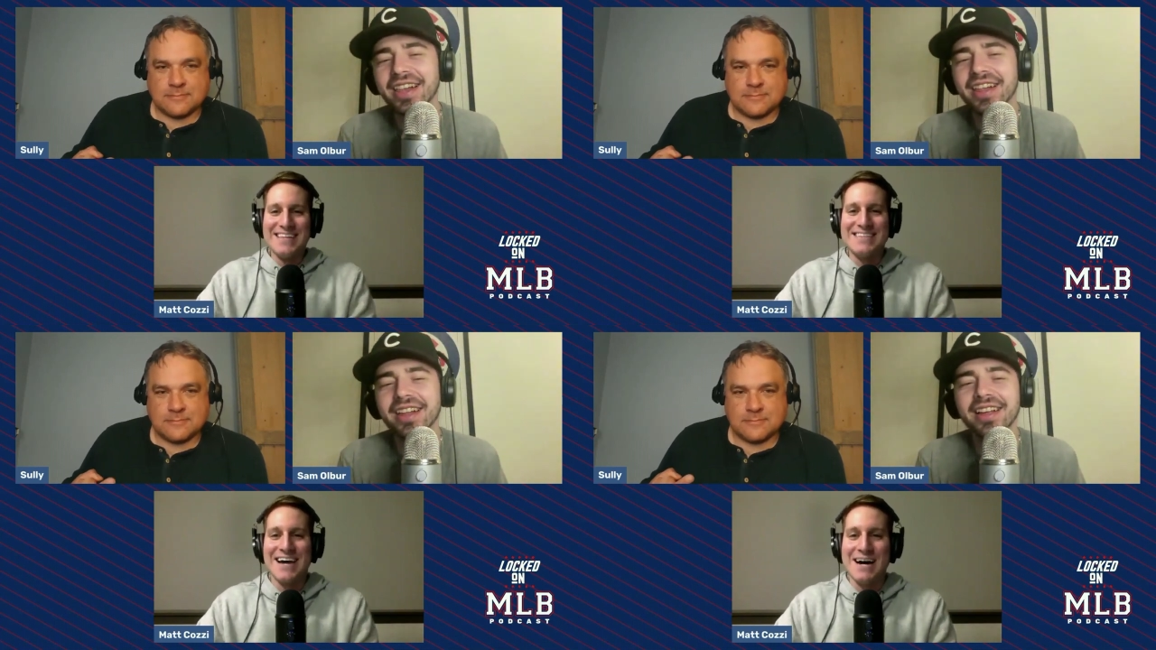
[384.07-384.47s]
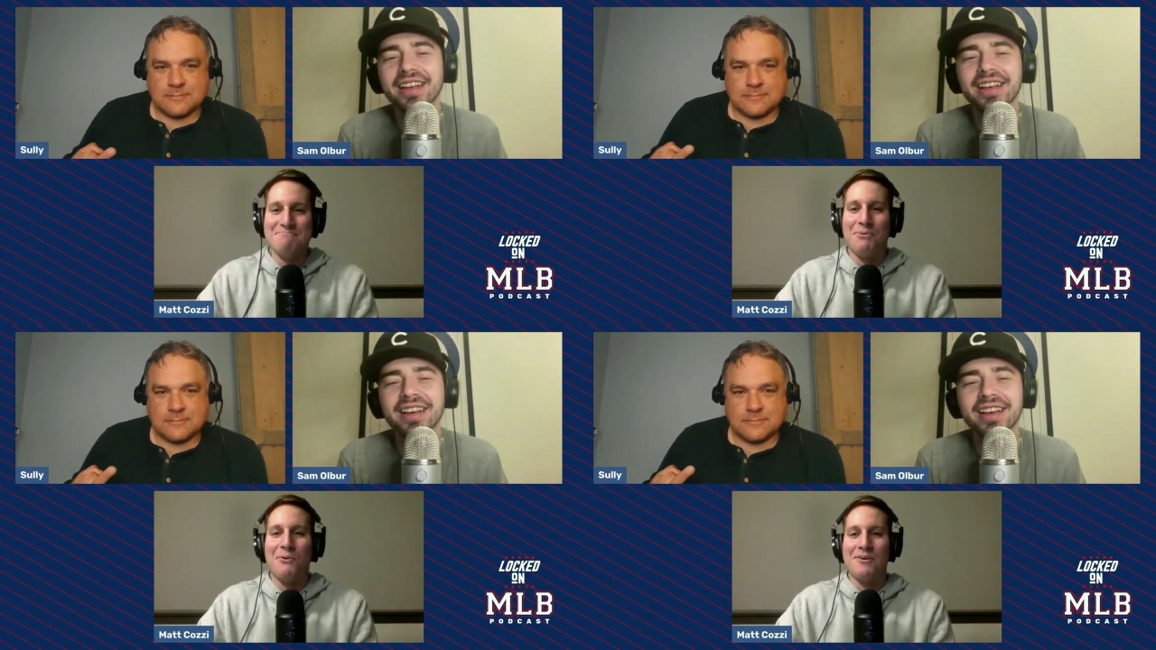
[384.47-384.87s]

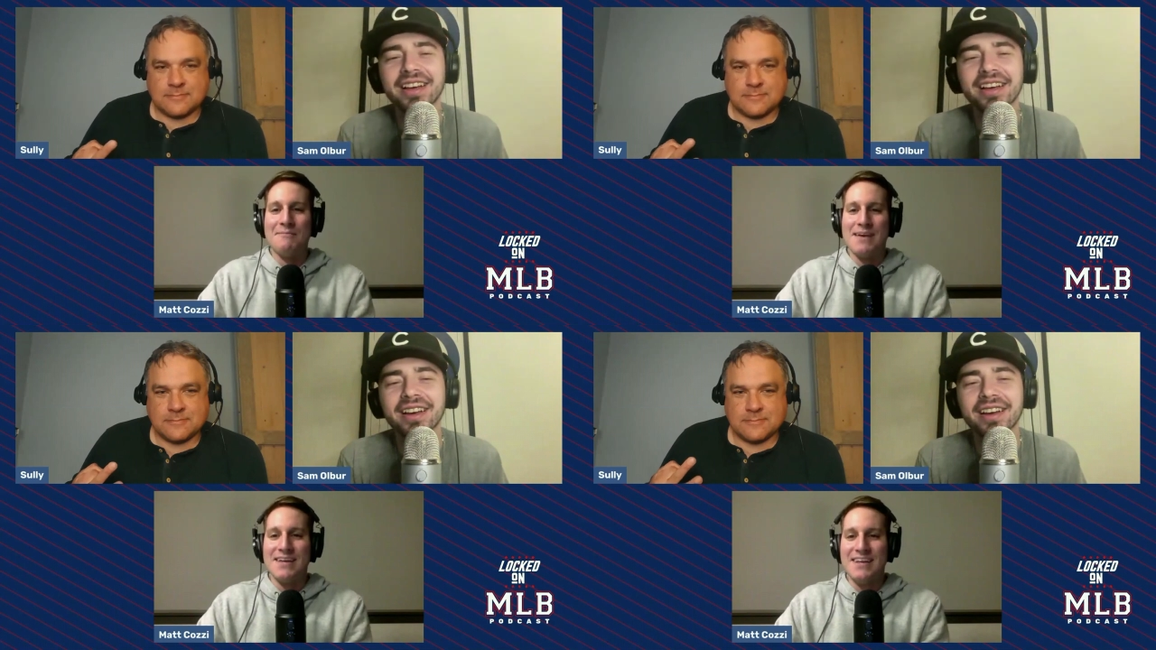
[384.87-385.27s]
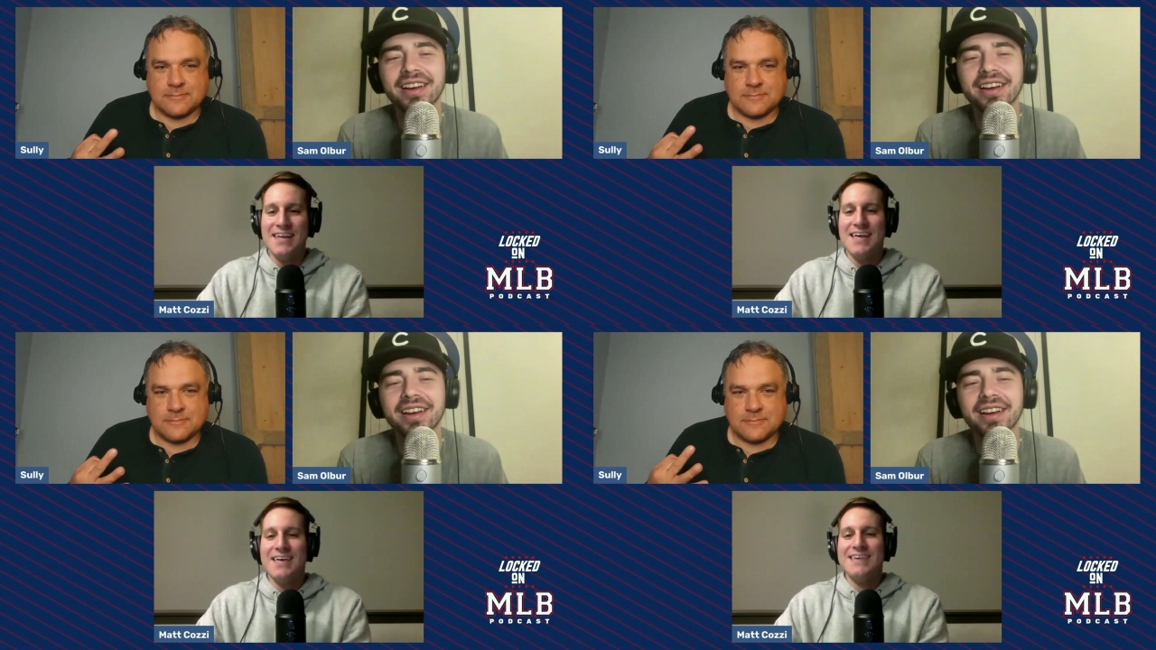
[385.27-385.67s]
Speaker 1: Tom Poorman,
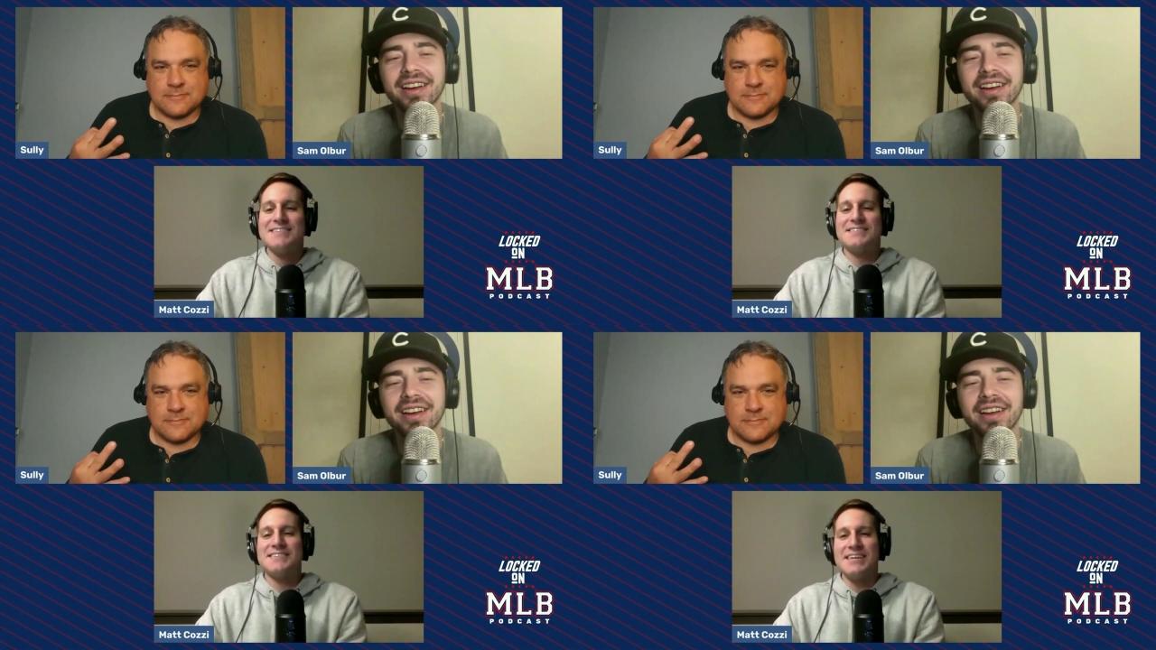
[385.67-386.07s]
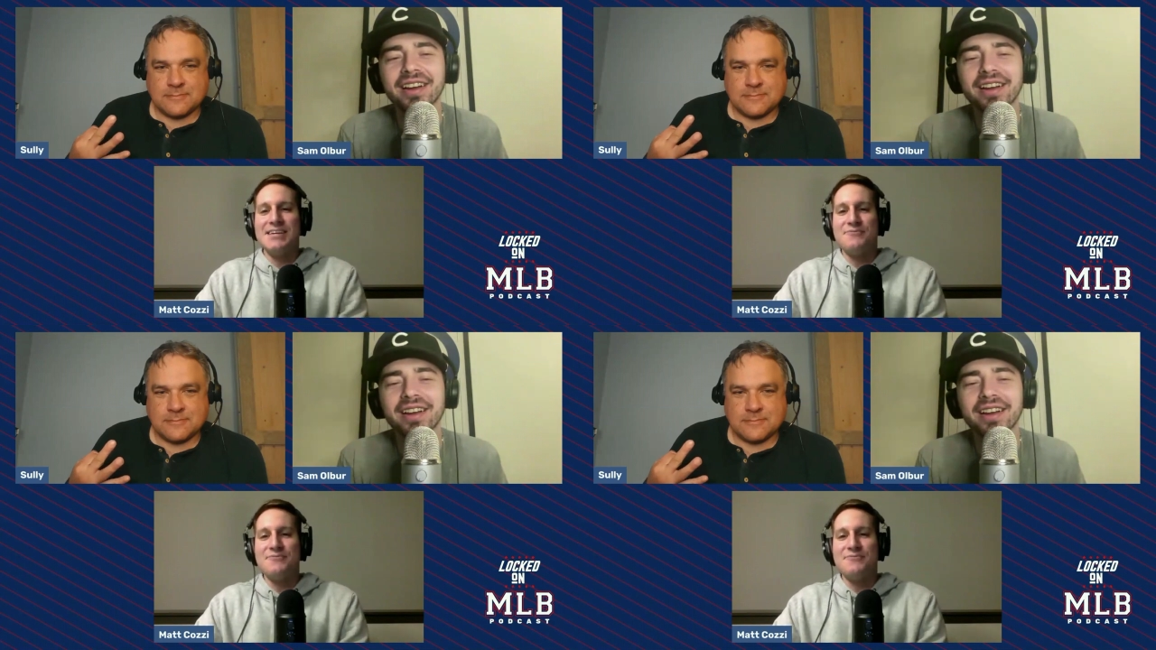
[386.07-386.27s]
C.